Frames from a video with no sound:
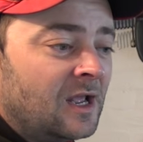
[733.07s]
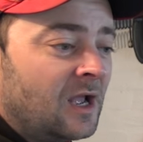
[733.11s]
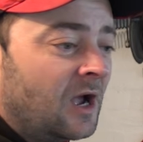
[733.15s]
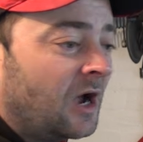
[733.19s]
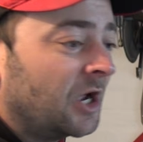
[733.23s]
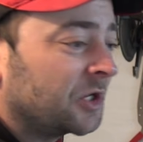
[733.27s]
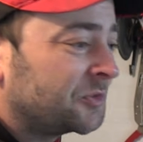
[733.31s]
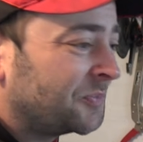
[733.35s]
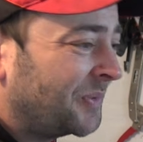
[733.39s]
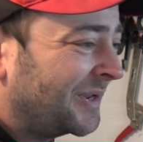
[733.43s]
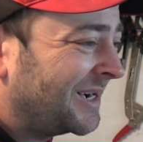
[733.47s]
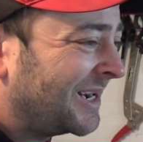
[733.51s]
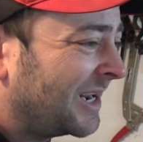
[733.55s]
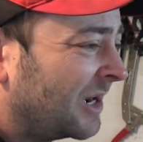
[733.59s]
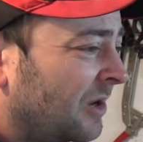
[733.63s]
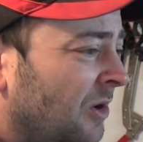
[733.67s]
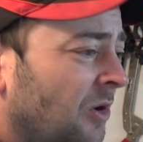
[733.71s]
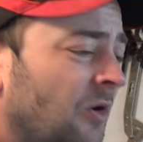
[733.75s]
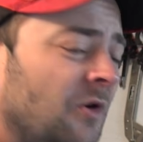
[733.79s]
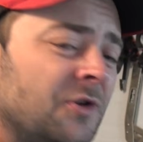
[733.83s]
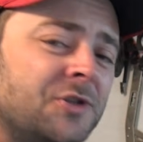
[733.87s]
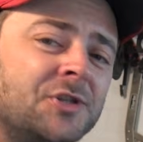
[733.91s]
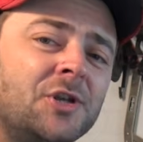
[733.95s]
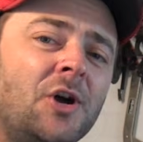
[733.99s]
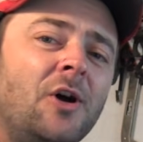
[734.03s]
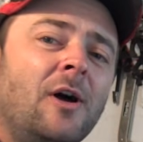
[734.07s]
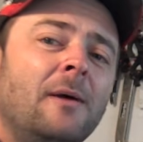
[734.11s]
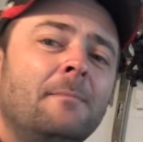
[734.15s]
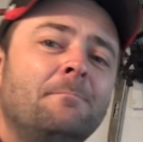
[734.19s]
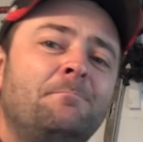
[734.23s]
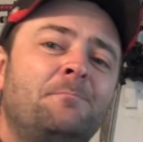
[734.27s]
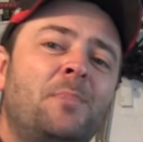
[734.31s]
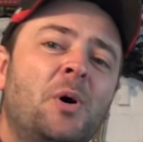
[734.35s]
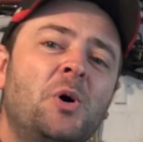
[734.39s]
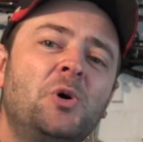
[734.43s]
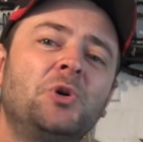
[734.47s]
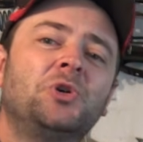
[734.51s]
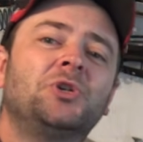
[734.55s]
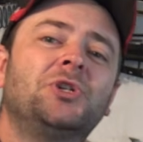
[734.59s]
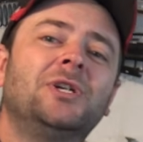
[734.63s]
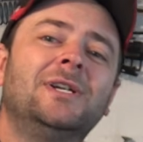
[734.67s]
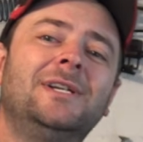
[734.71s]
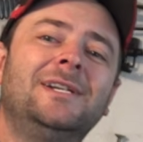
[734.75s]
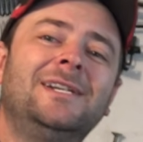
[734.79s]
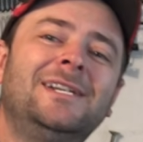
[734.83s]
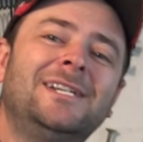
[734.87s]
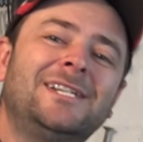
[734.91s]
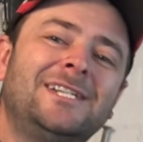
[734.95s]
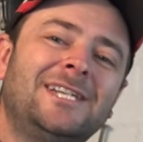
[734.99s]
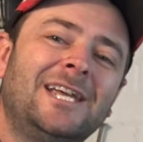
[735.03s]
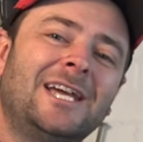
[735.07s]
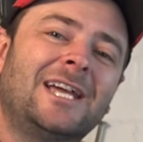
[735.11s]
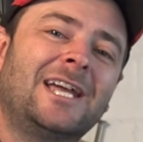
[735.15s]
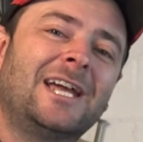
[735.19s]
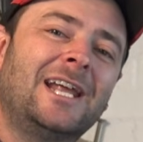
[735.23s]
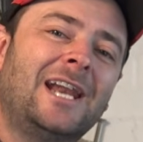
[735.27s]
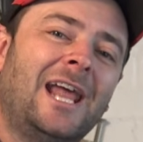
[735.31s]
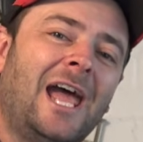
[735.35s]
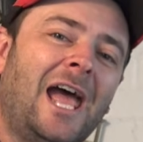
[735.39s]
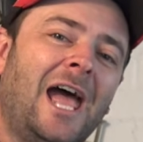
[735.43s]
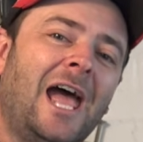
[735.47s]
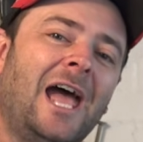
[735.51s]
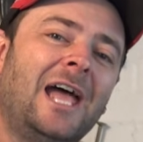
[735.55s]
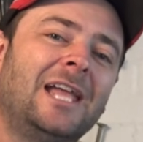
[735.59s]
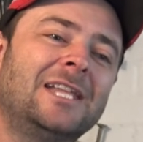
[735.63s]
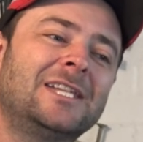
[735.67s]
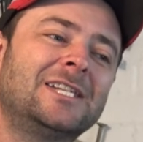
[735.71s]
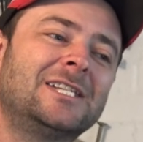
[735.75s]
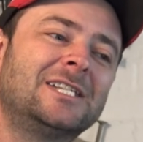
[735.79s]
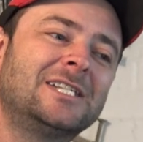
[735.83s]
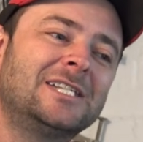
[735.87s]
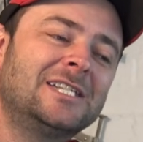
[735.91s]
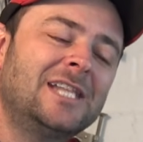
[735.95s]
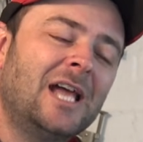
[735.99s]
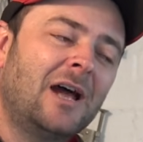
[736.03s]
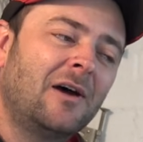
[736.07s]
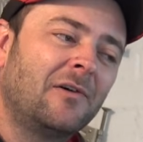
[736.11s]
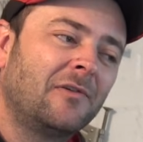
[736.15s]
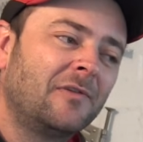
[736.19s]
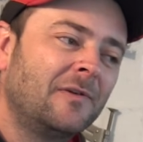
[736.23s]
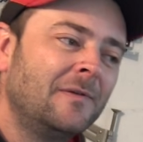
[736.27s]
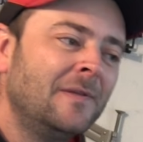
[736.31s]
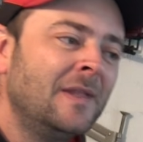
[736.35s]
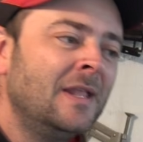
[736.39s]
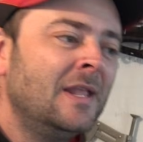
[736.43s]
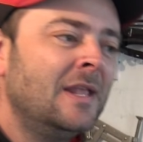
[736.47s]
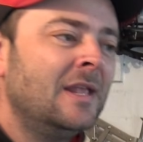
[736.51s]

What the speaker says: I spent a lot of time pushing second-hand stuff.